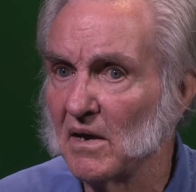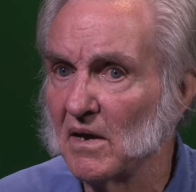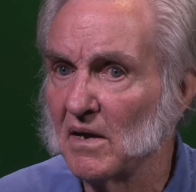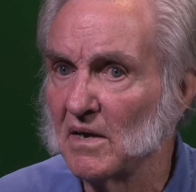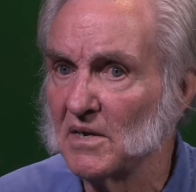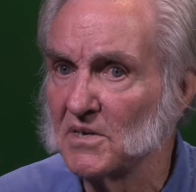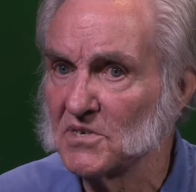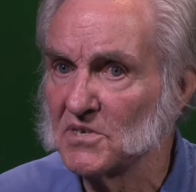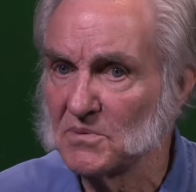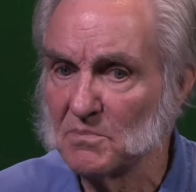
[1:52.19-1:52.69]

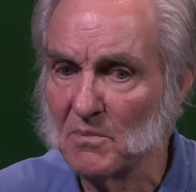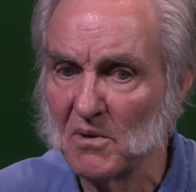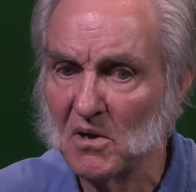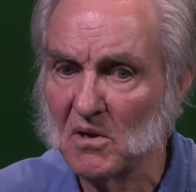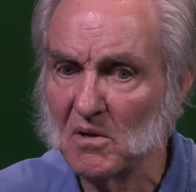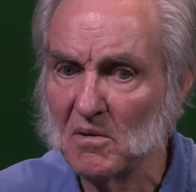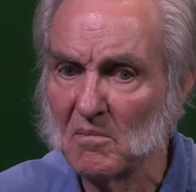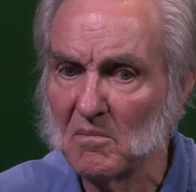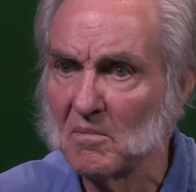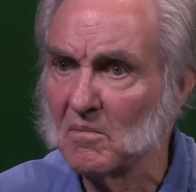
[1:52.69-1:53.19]
a
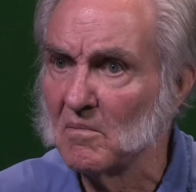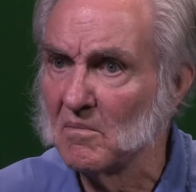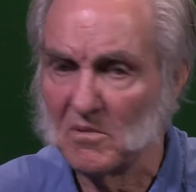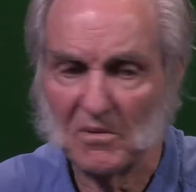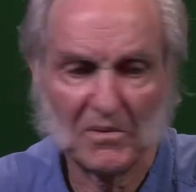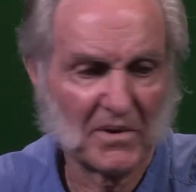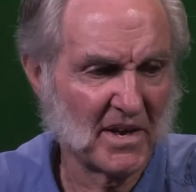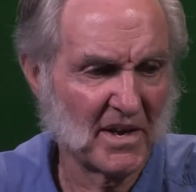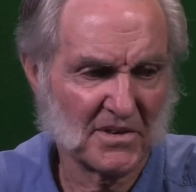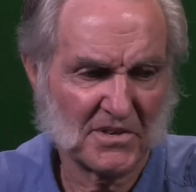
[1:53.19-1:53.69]
small,
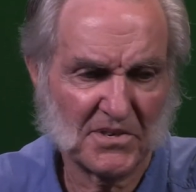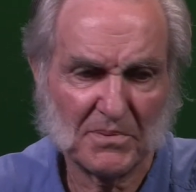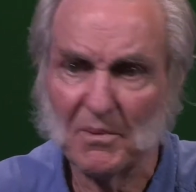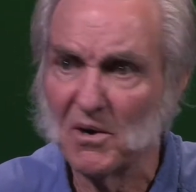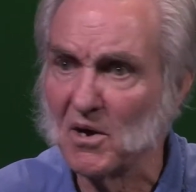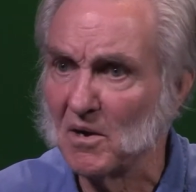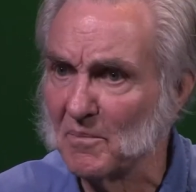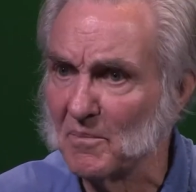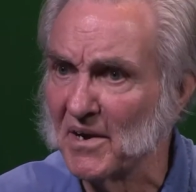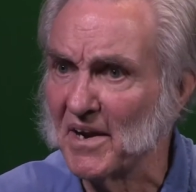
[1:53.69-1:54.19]
well, not
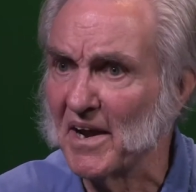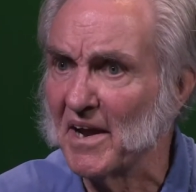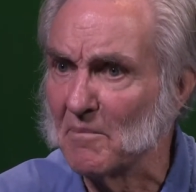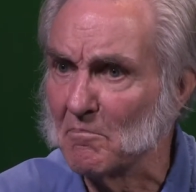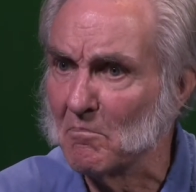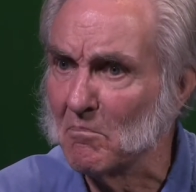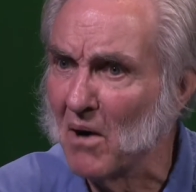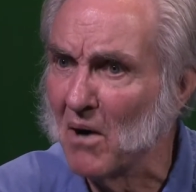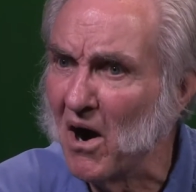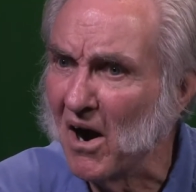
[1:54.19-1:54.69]
small, but a
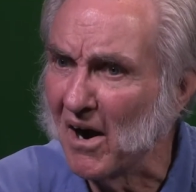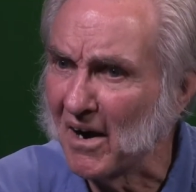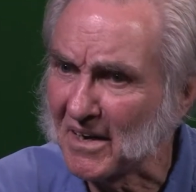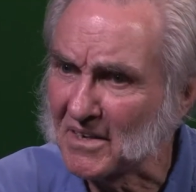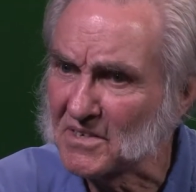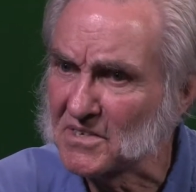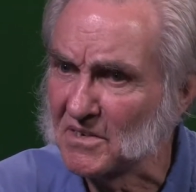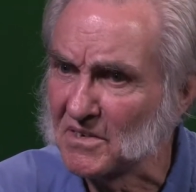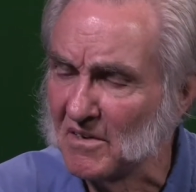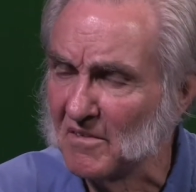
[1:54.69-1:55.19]

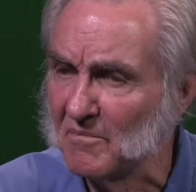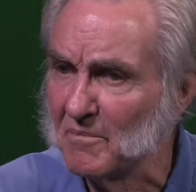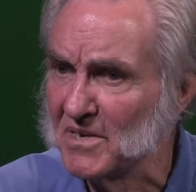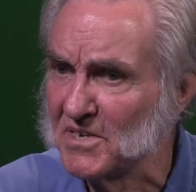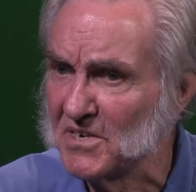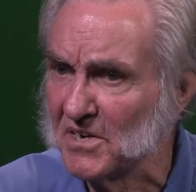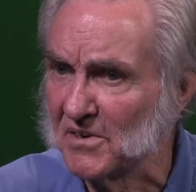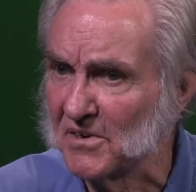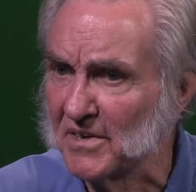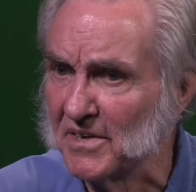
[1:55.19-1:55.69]
box of
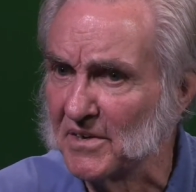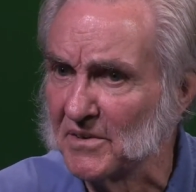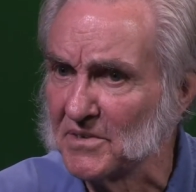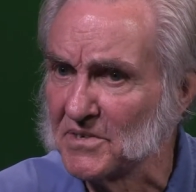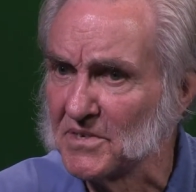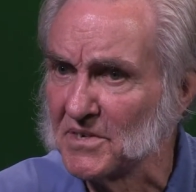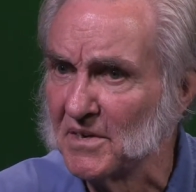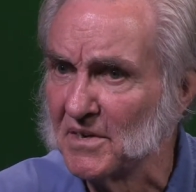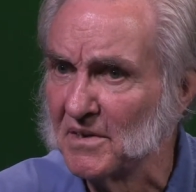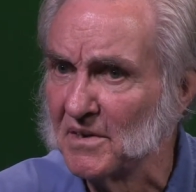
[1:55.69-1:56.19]
materials,